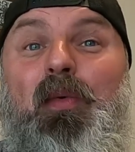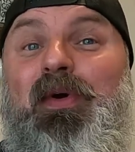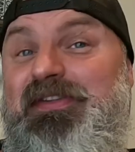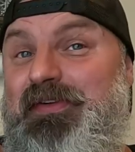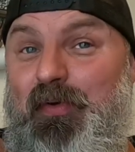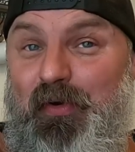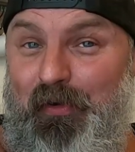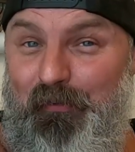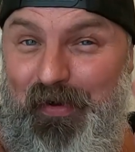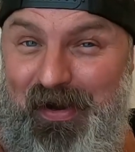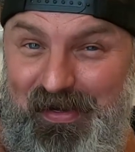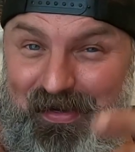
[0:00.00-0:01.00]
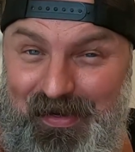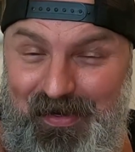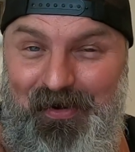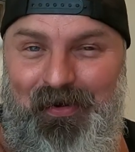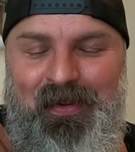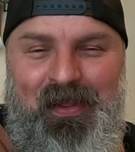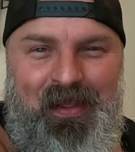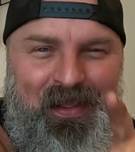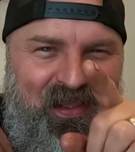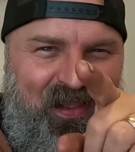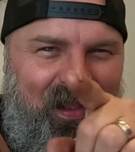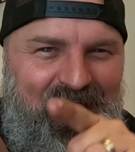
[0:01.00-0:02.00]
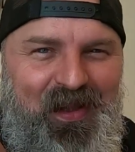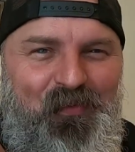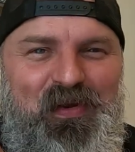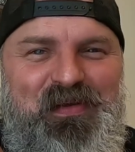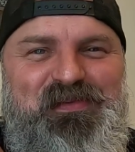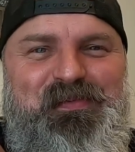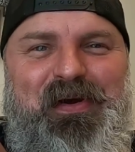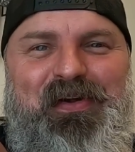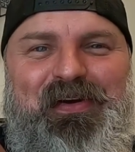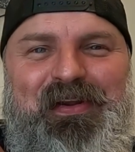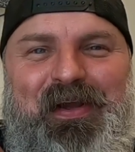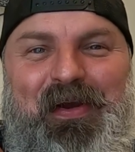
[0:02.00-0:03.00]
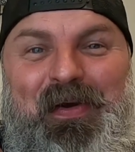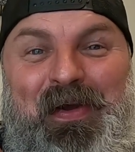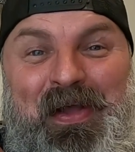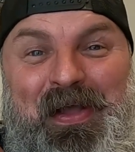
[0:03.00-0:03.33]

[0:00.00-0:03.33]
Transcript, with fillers: what's going on right here at Weems Motor Co.